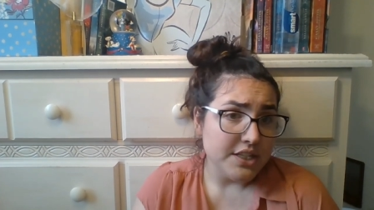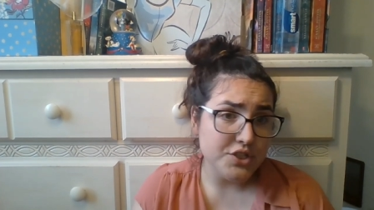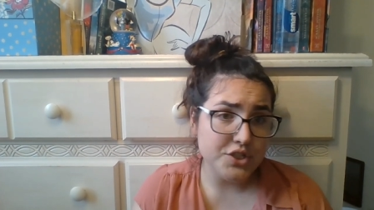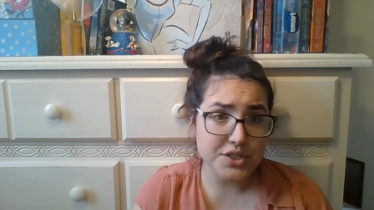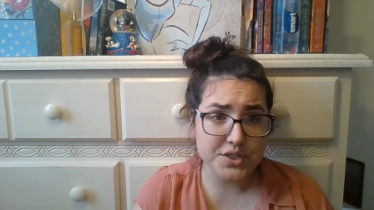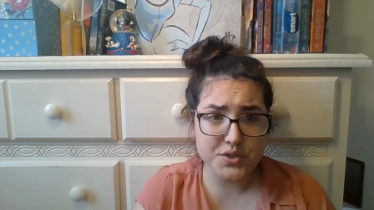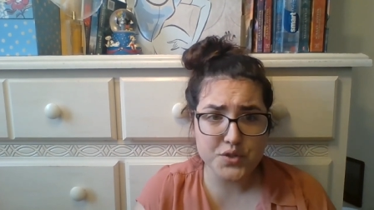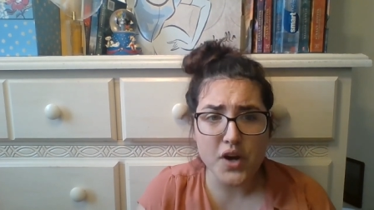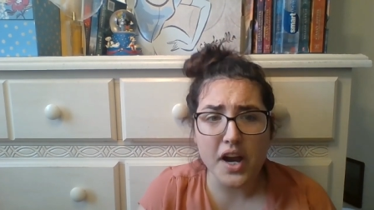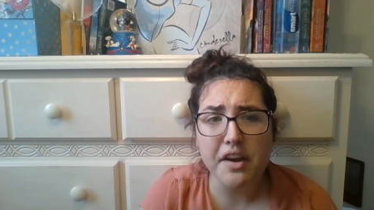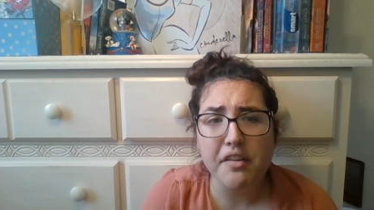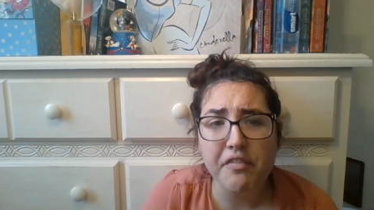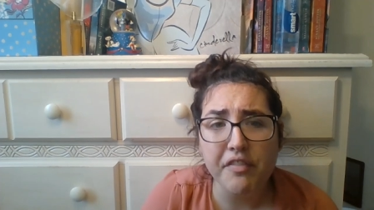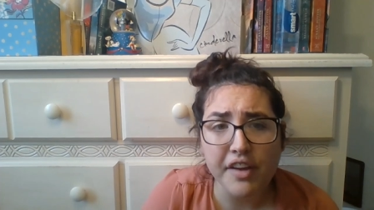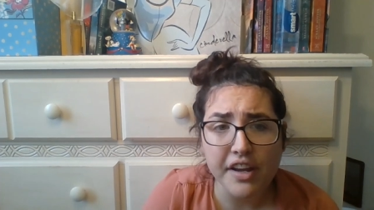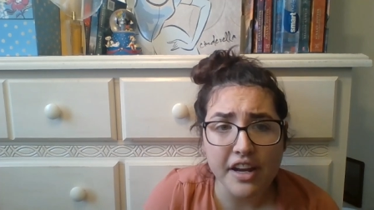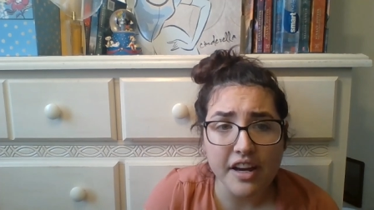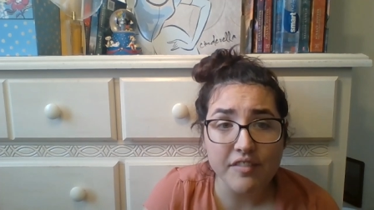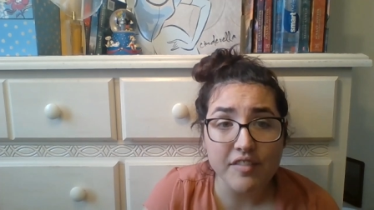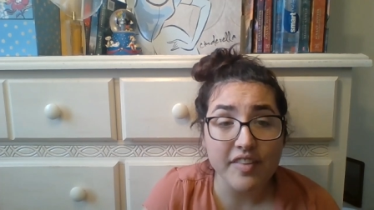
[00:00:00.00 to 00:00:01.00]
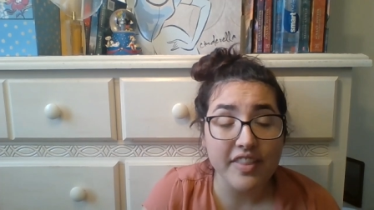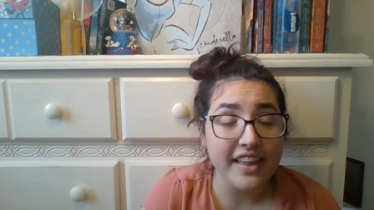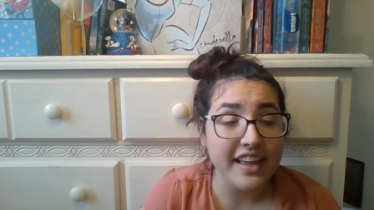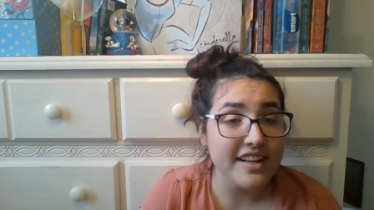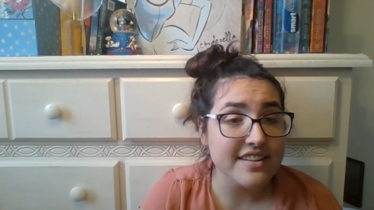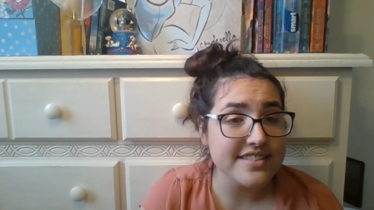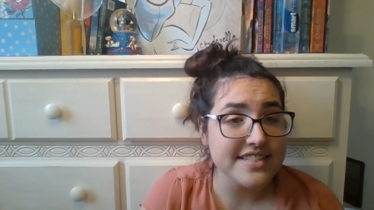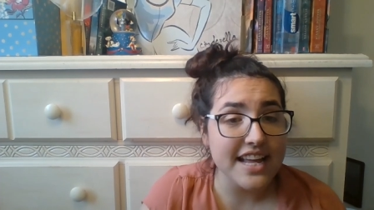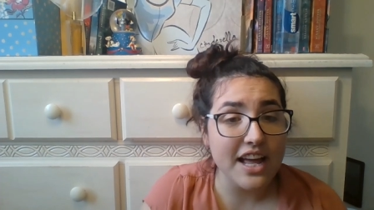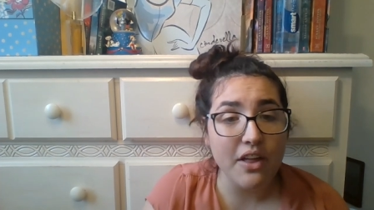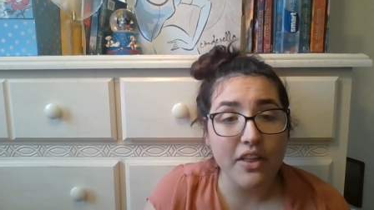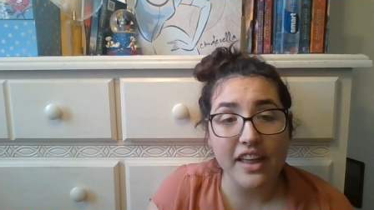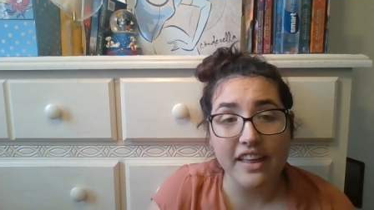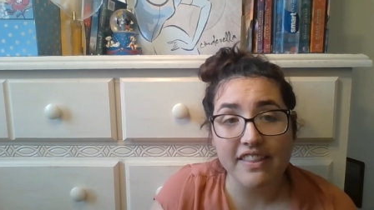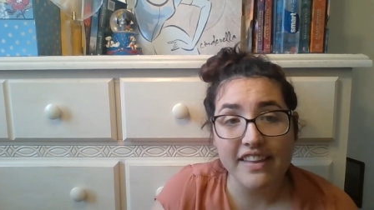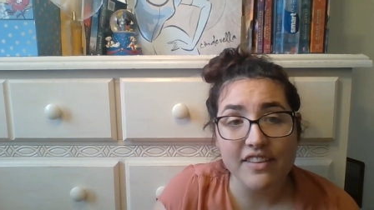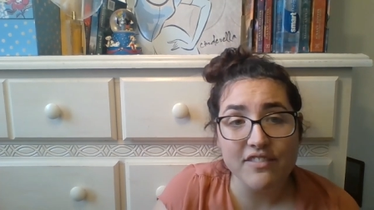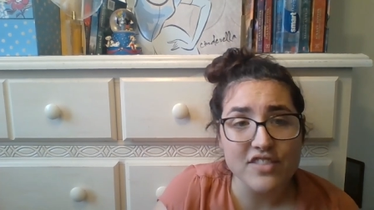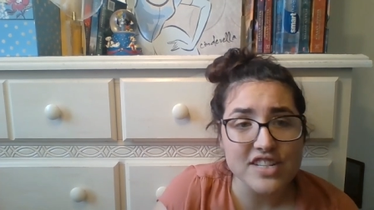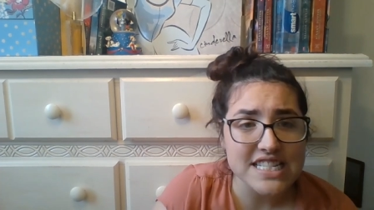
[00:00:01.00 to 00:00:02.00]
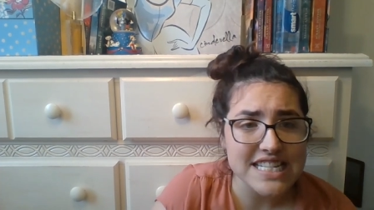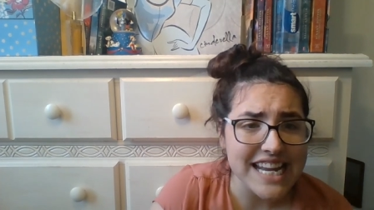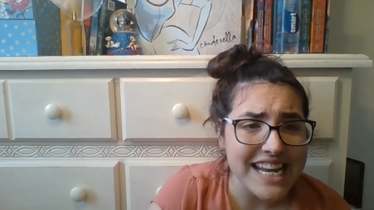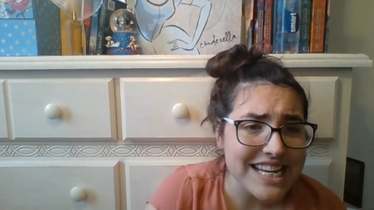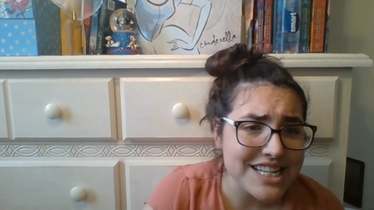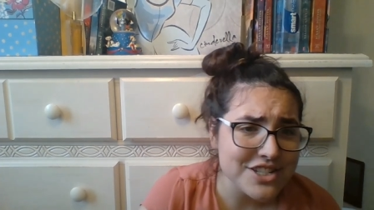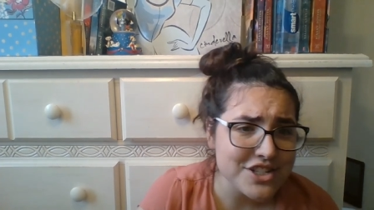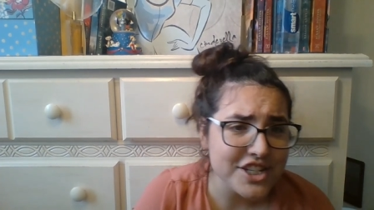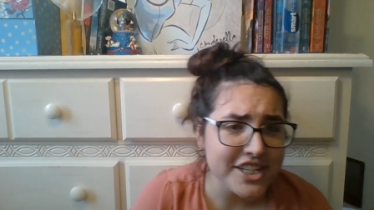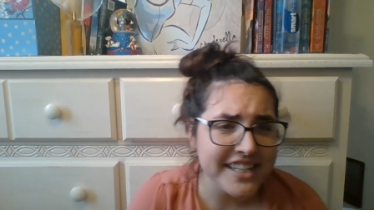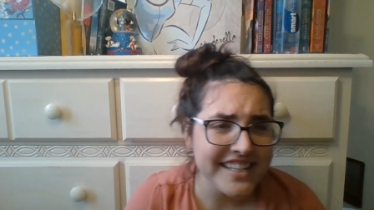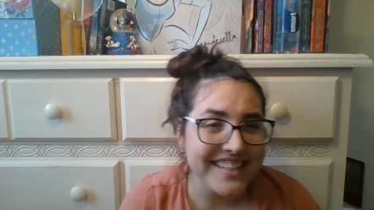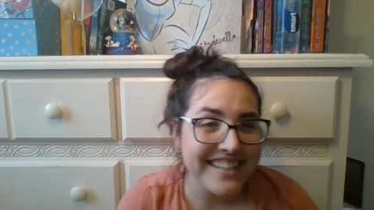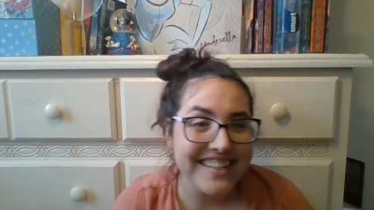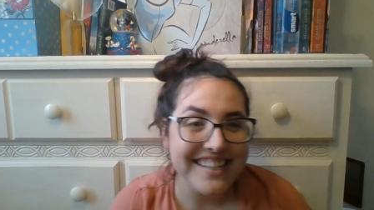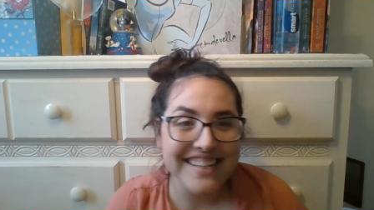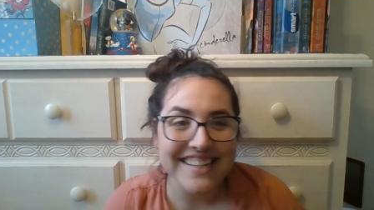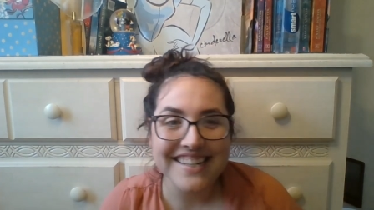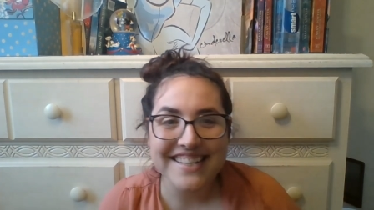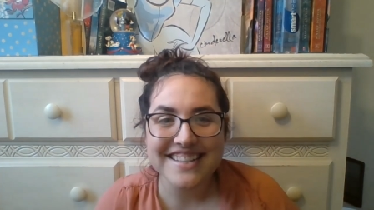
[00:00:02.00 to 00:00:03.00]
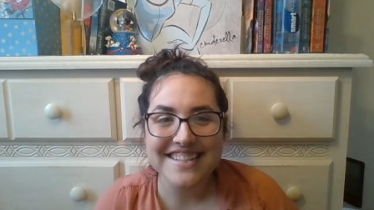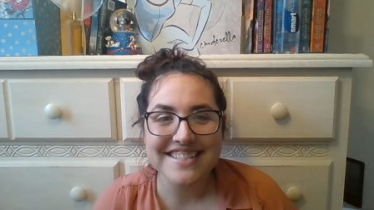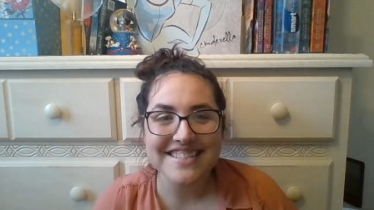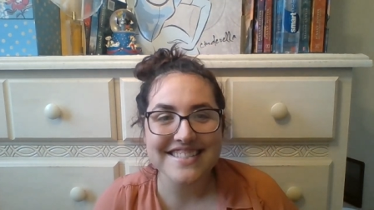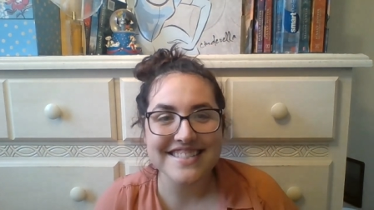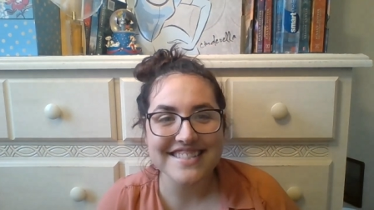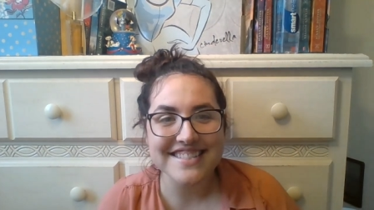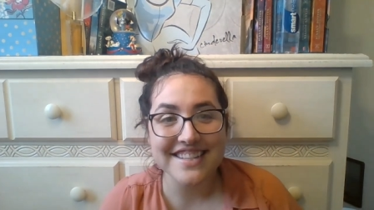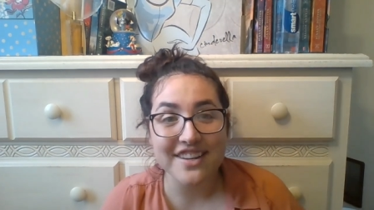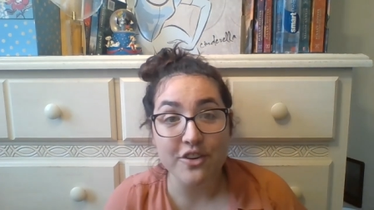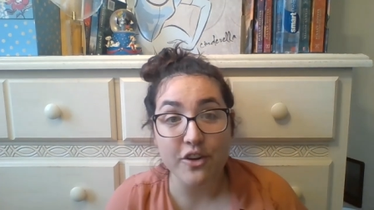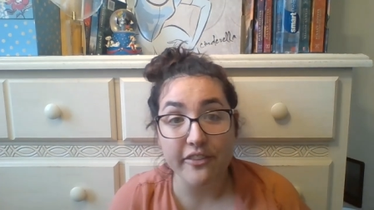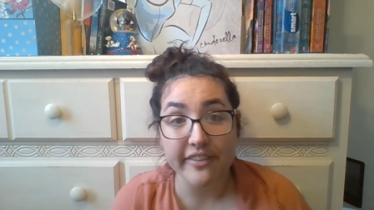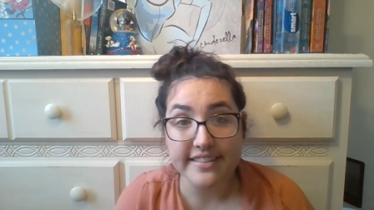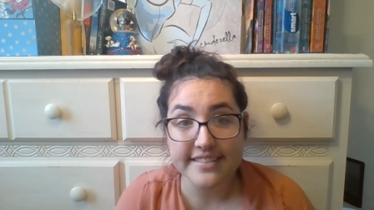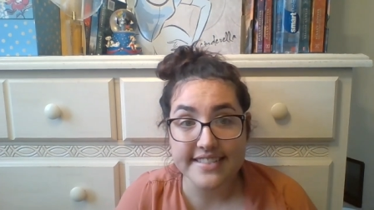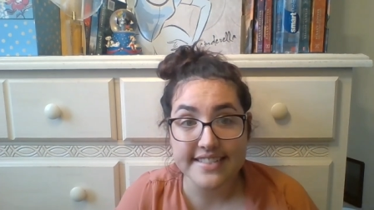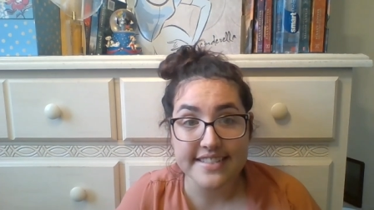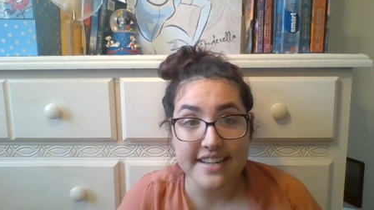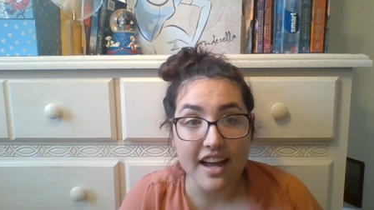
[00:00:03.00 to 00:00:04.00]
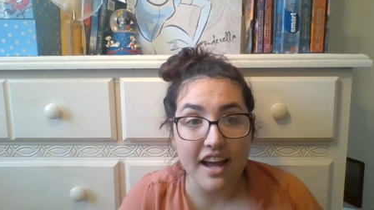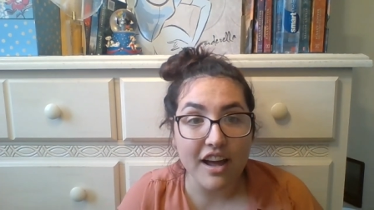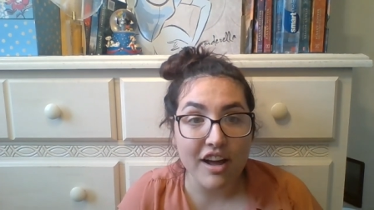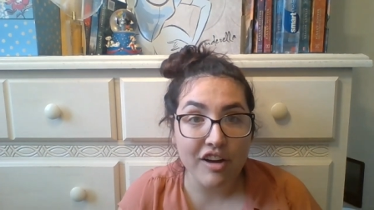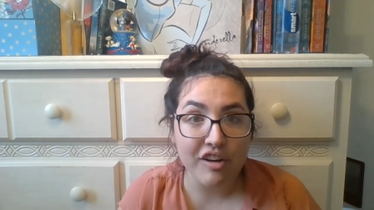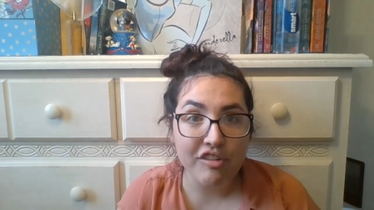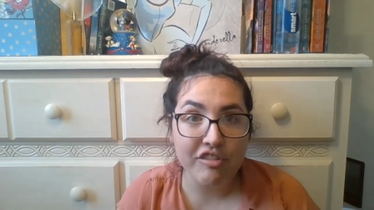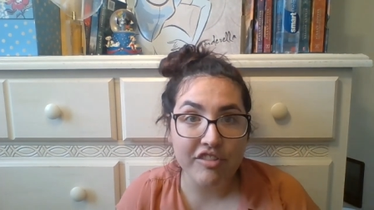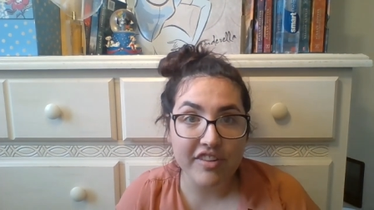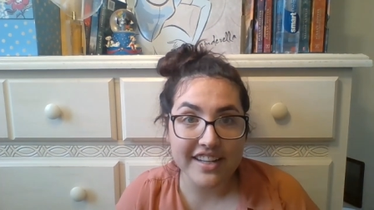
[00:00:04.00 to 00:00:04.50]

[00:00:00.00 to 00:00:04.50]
just trying to figure everything else out, like the invitations and all that stuff.